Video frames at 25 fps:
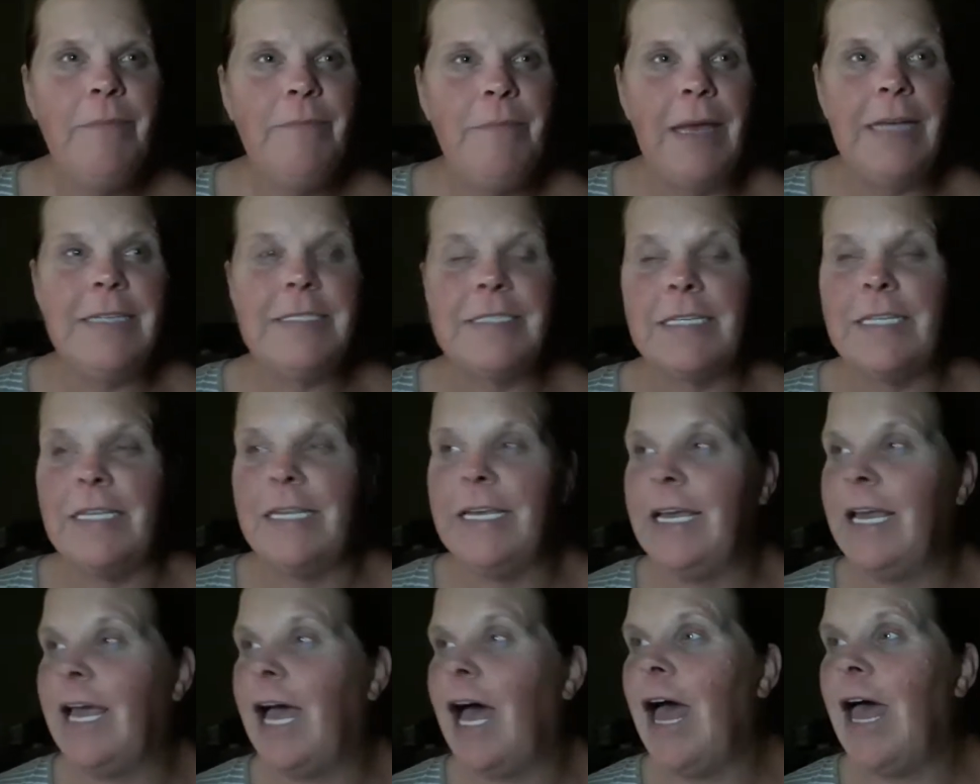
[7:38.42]

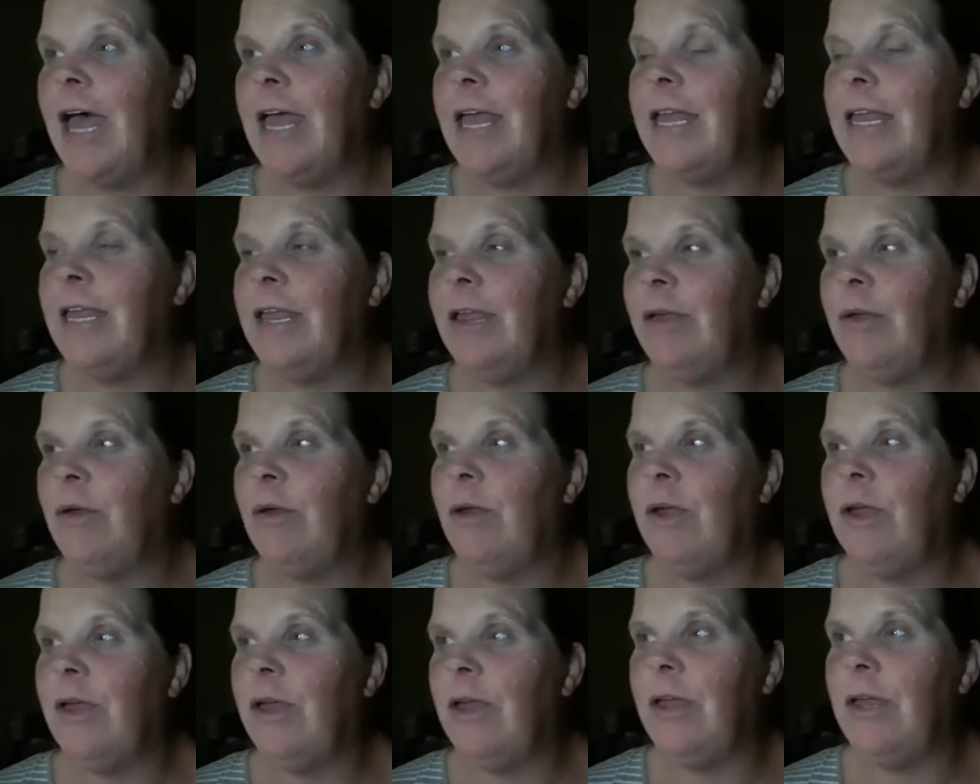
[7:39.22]
basically, I,
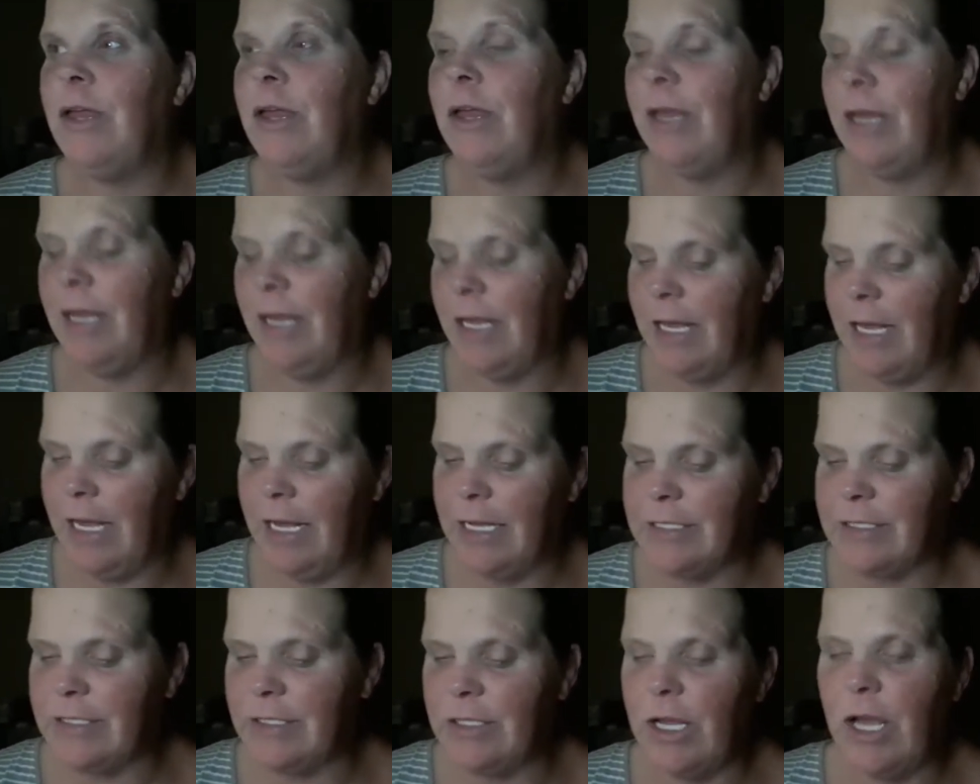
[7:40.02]

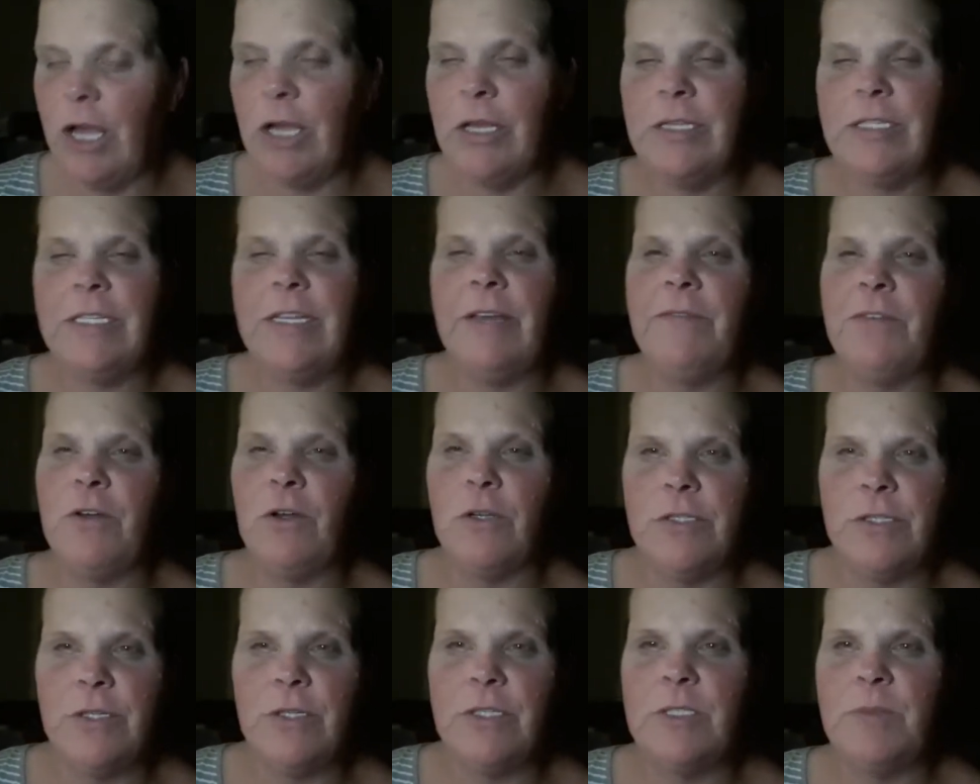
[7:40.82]
it, it,
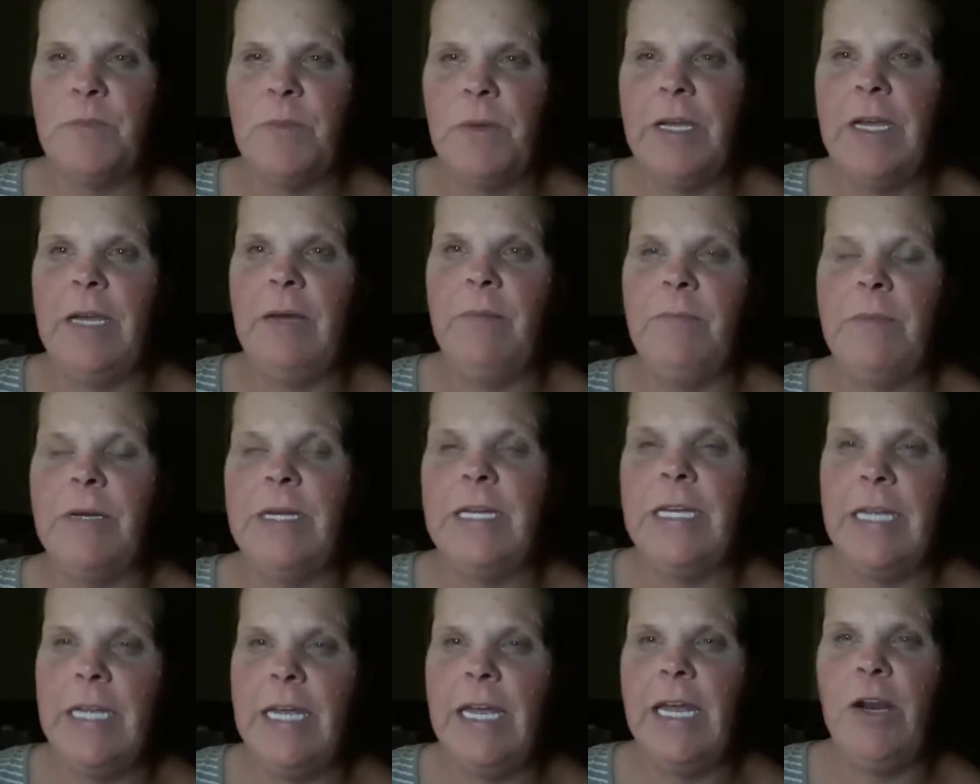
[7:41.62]
difficult to explain,
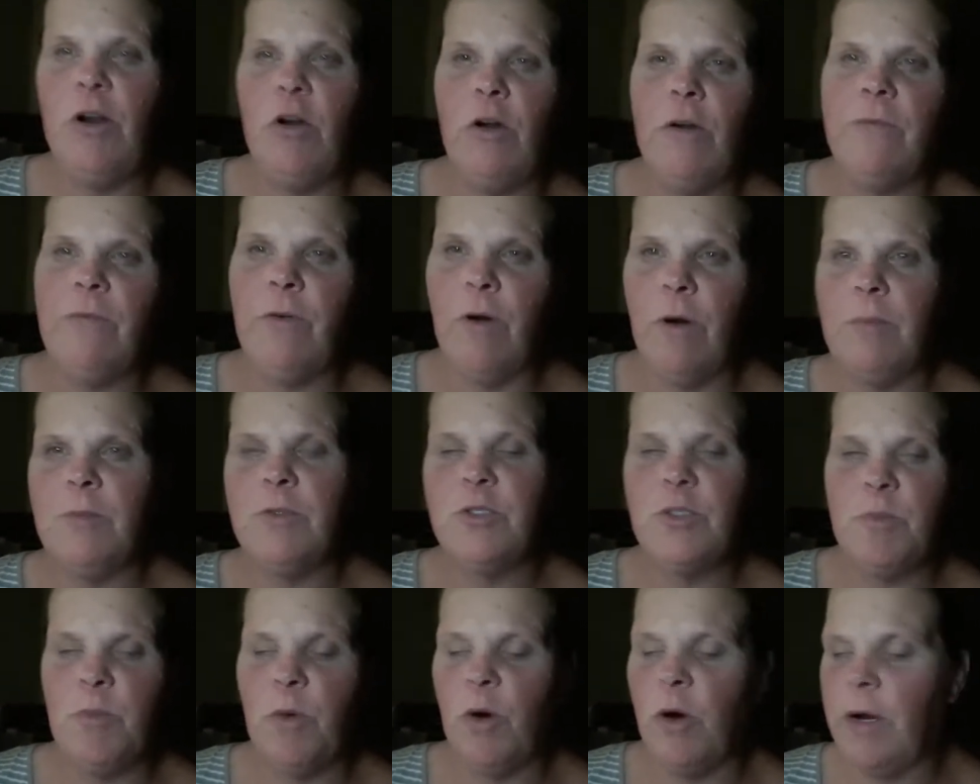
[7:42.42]
but in our
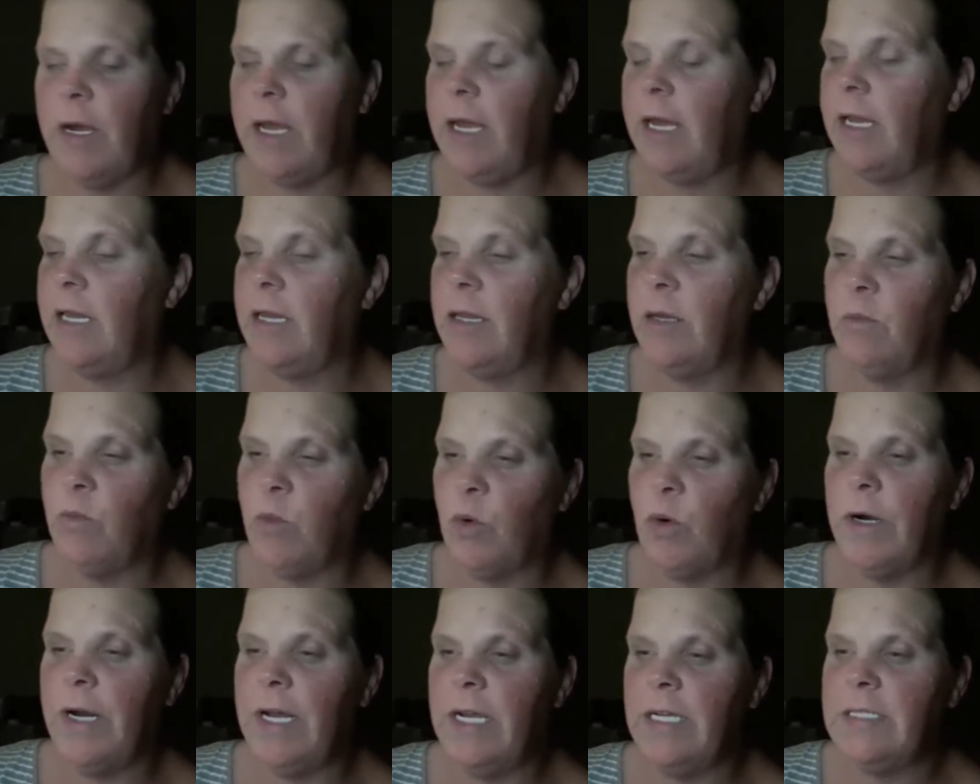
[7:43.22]
farmers market in the
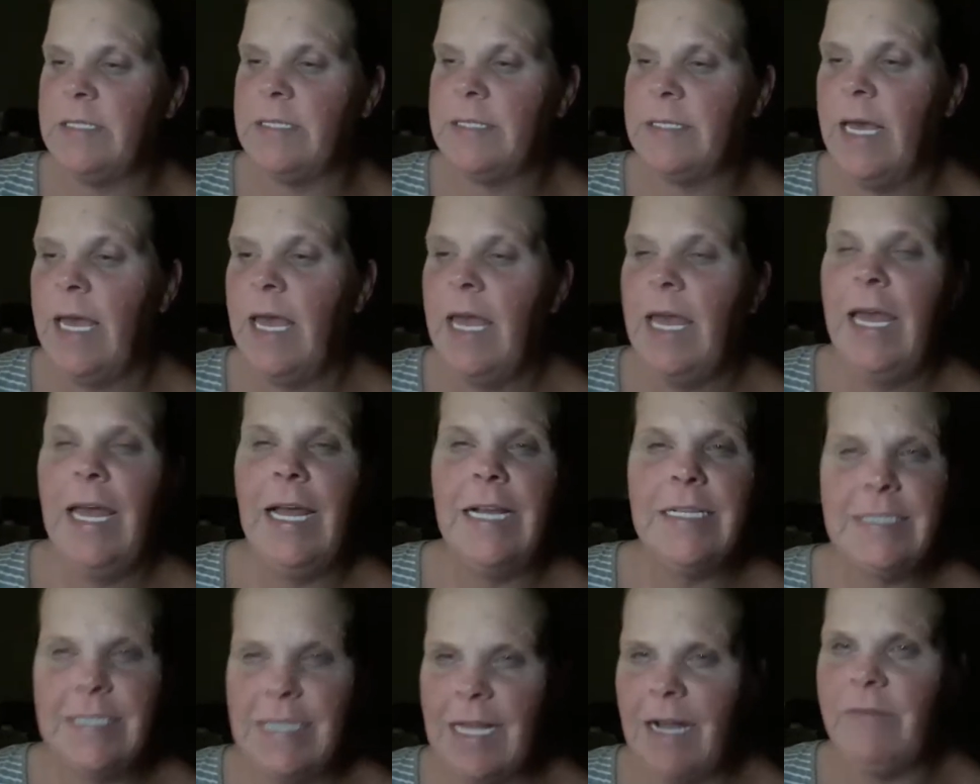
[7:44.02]
mornings,
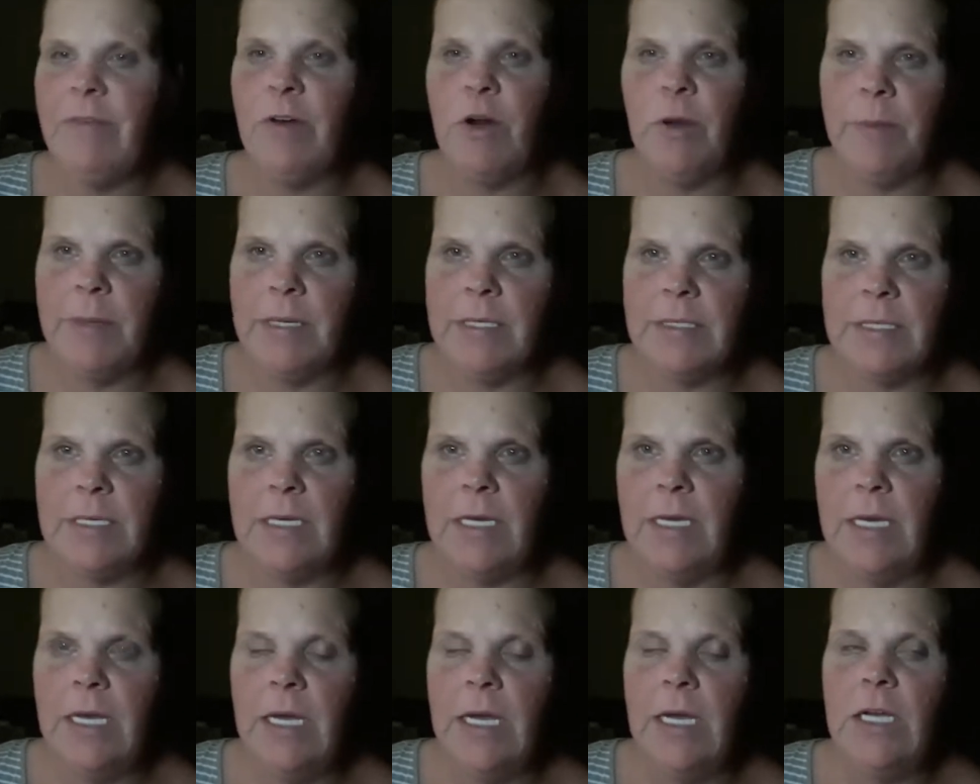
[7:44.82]
it's not very
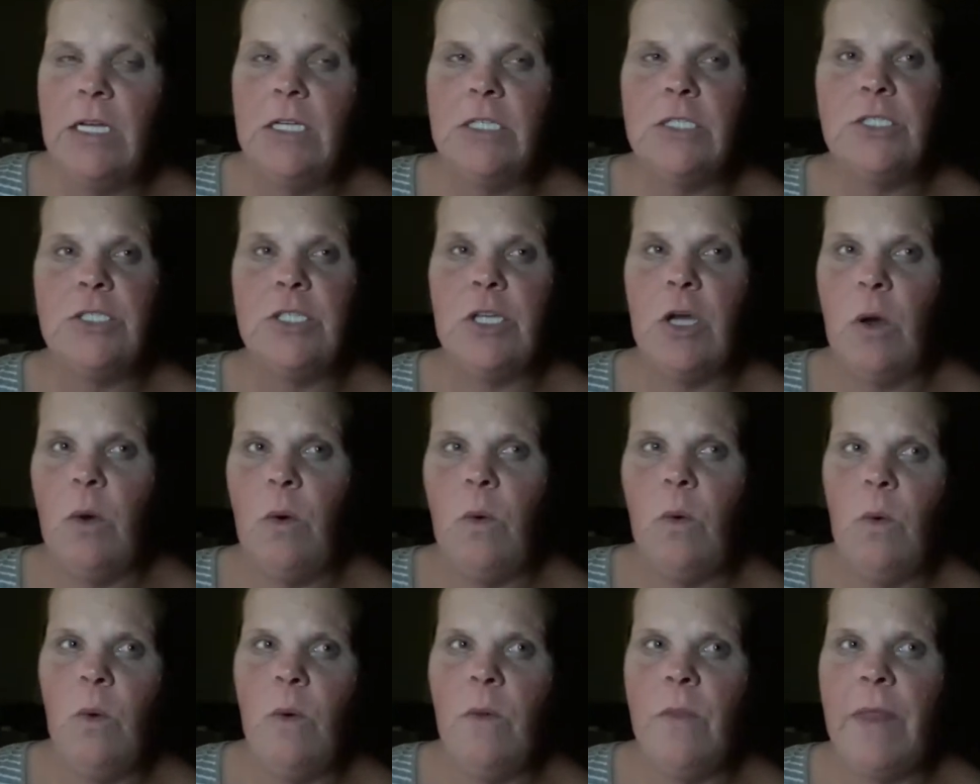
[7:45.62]
busy.
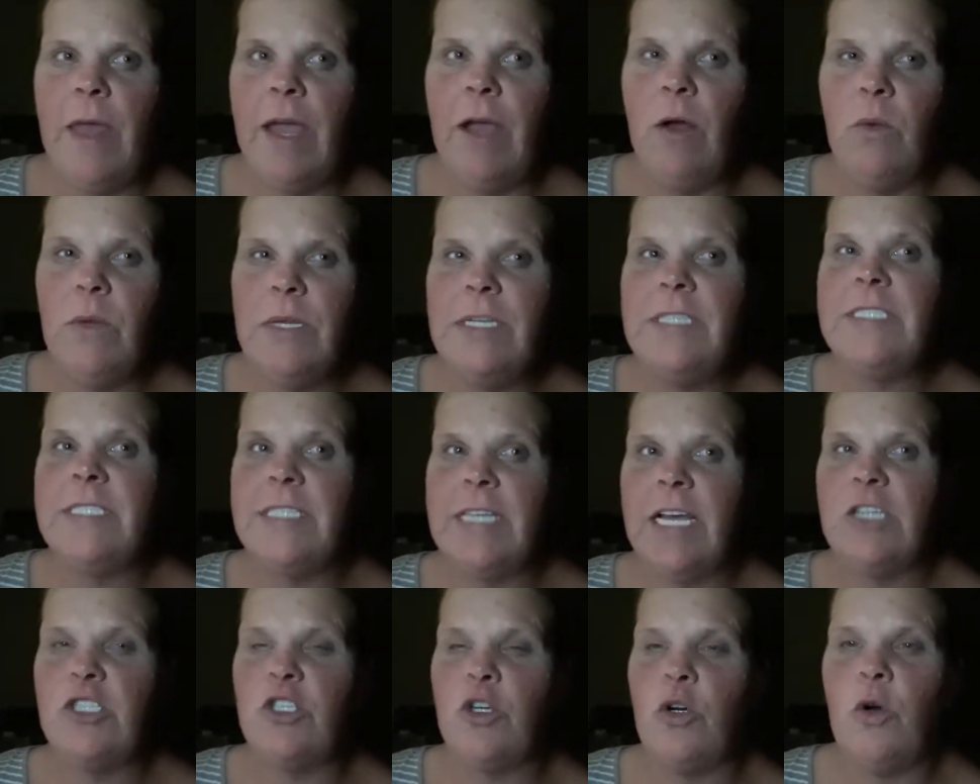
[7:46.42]
So they only
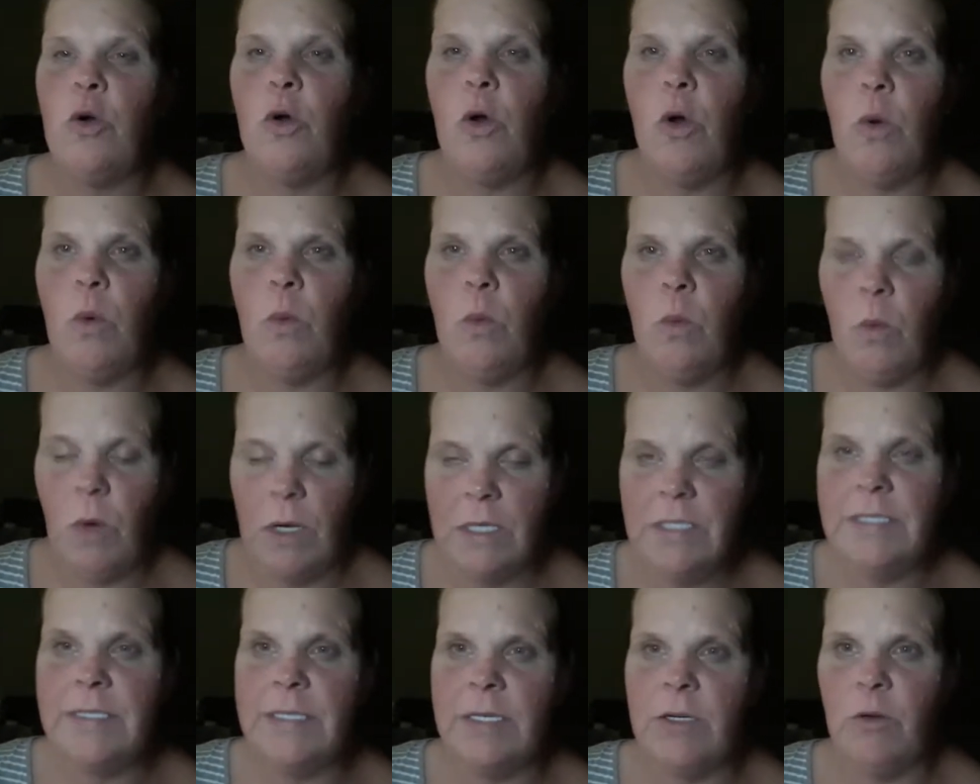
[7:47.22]
schedule
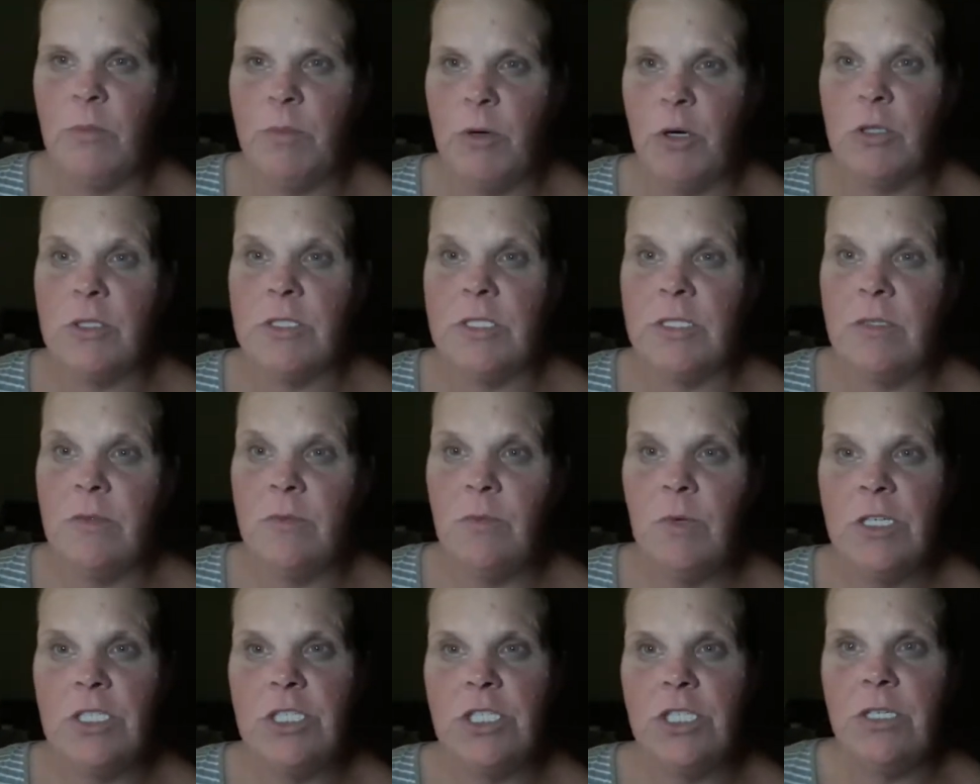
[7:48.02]
one single person,
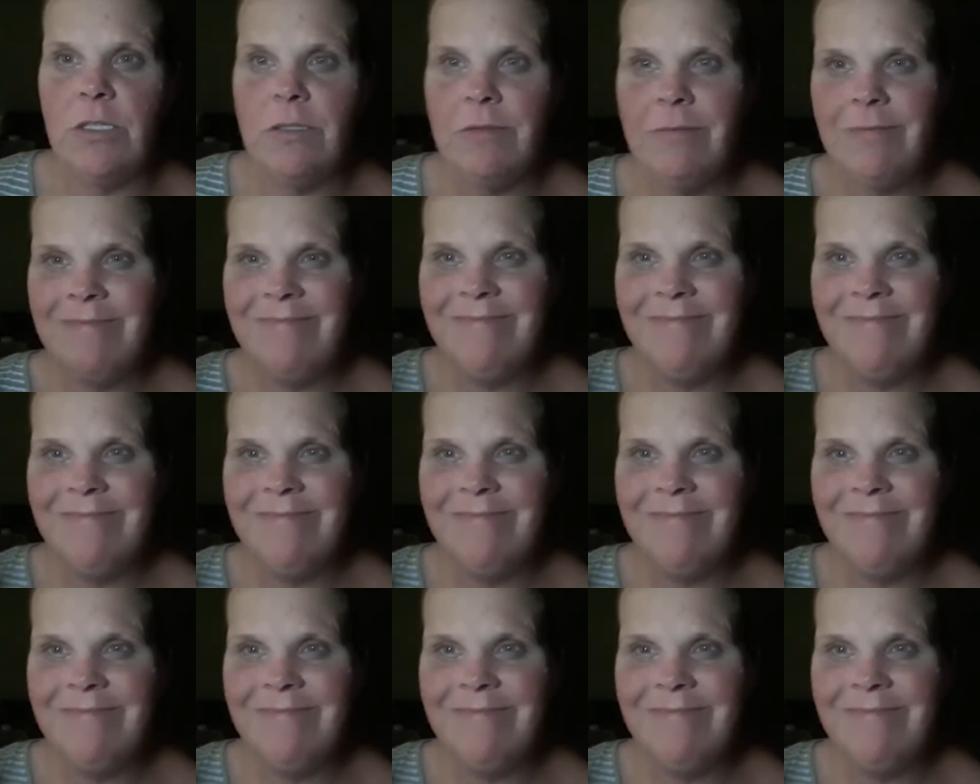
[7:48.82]
which